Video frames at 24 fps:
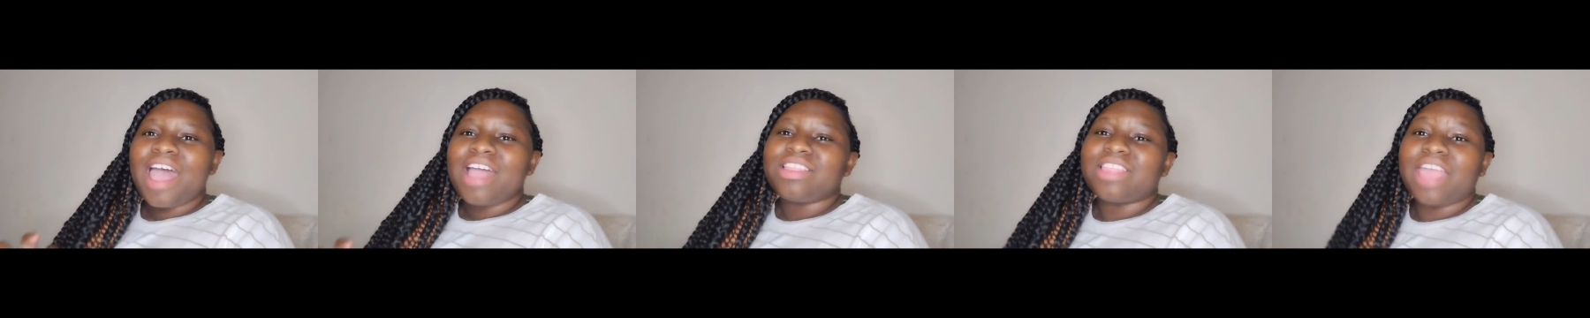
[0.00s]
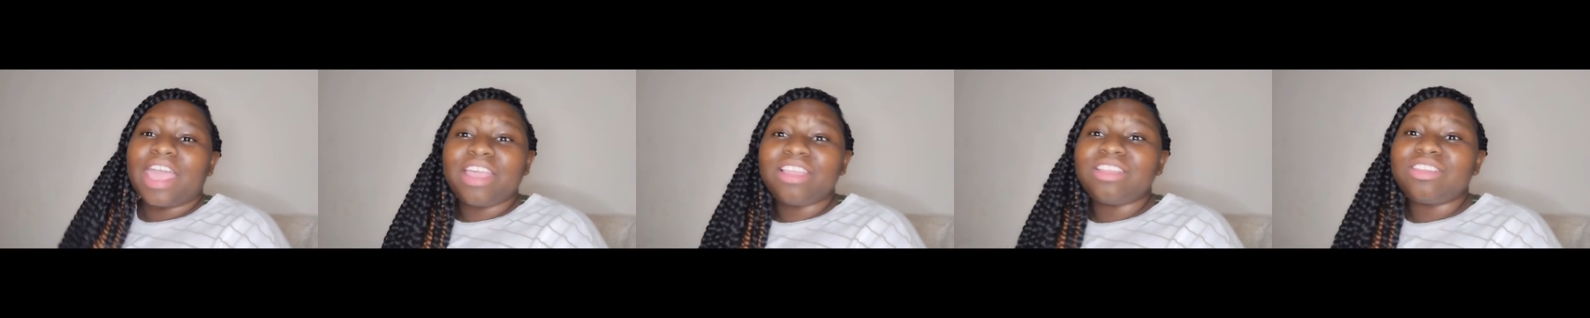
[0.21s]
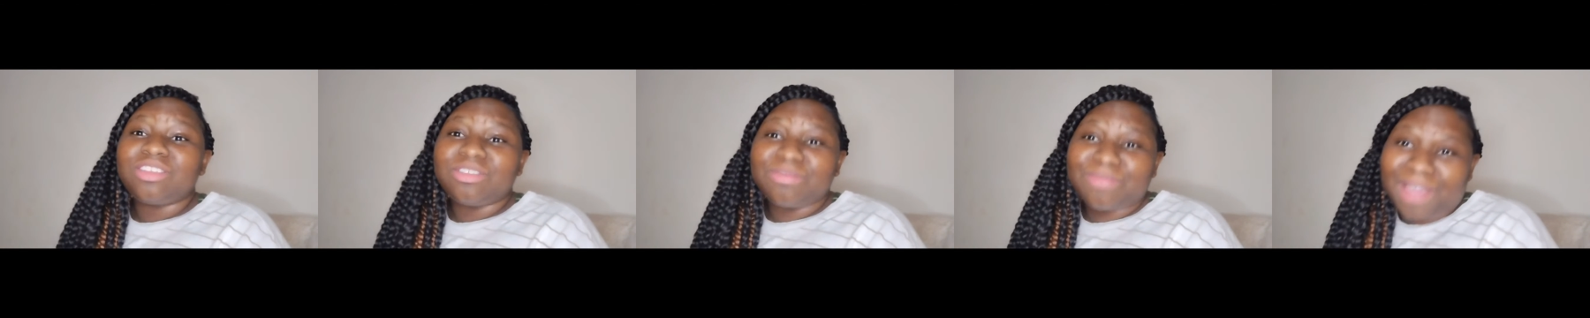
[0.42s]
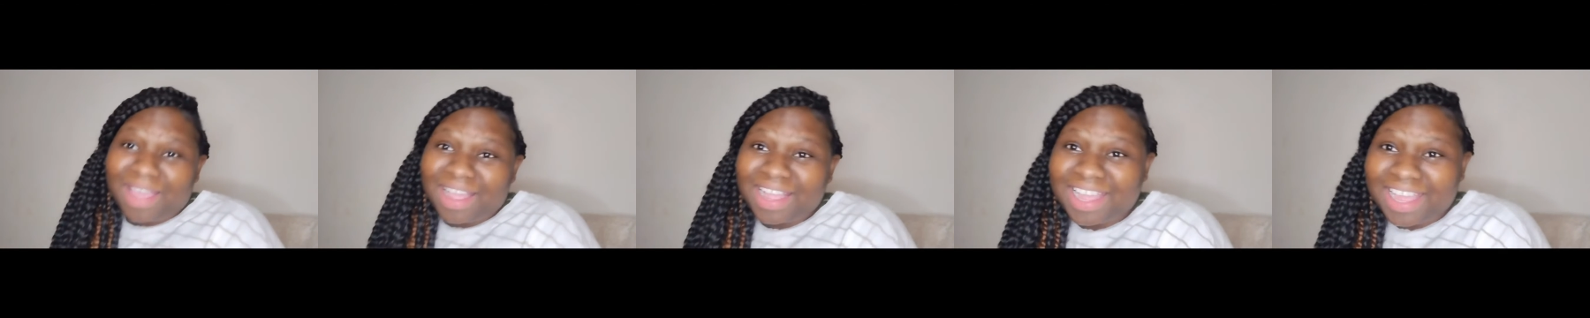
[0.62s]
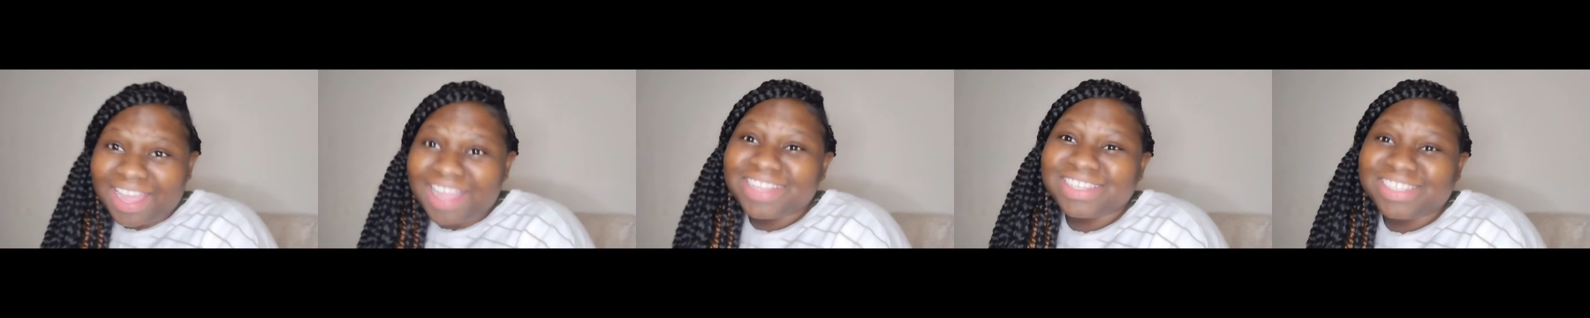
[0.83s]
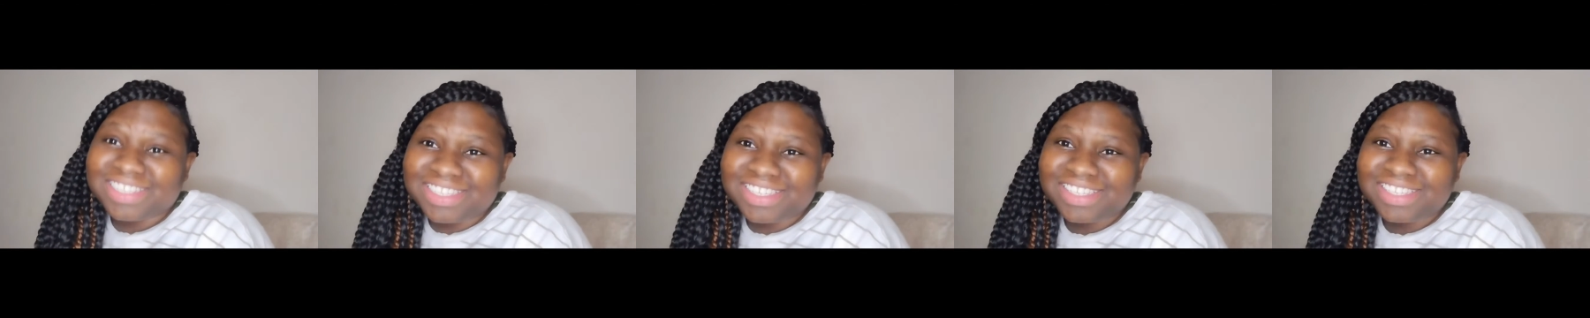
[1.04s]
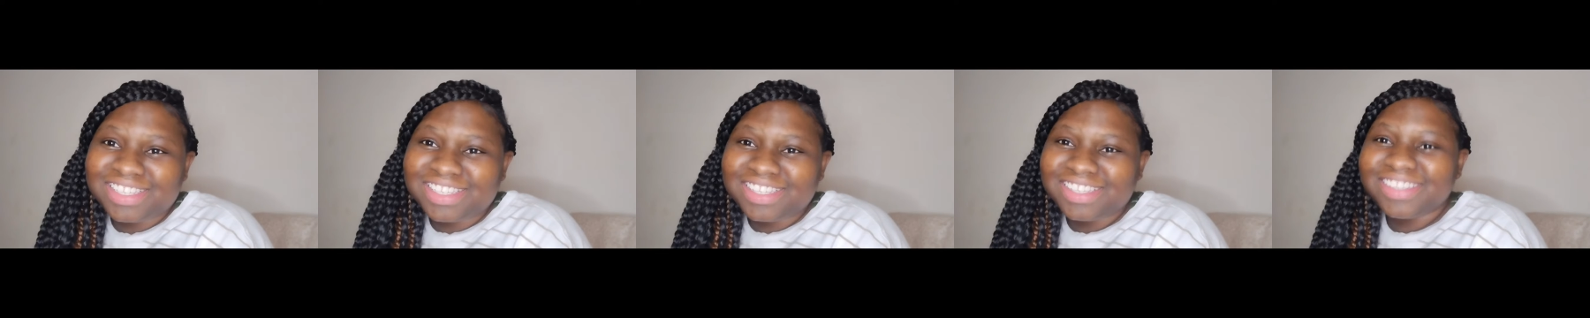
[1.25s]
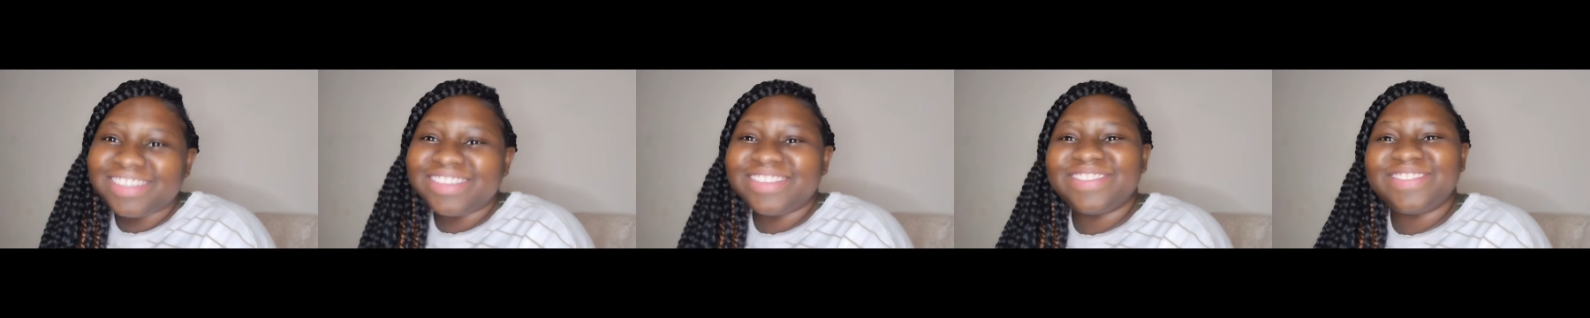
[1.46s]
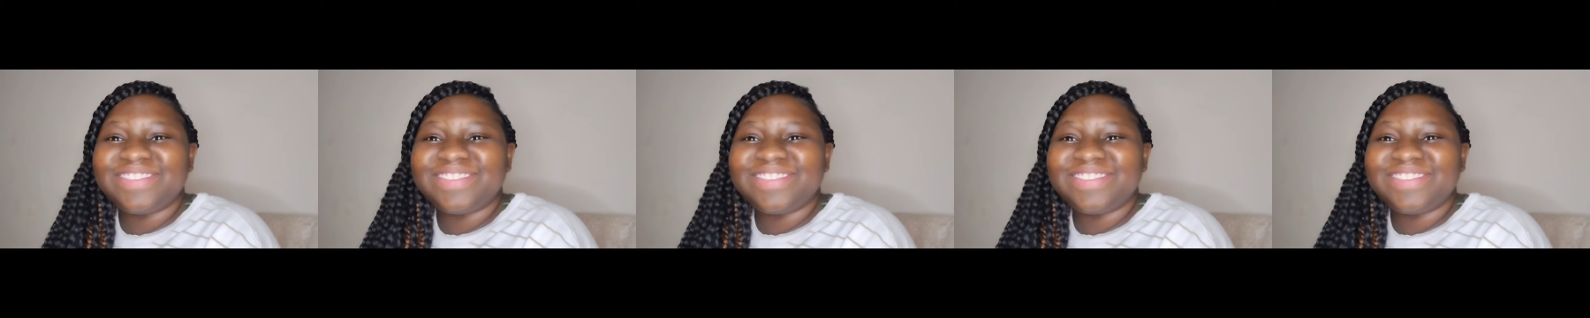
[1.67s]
Thanks to my cousin.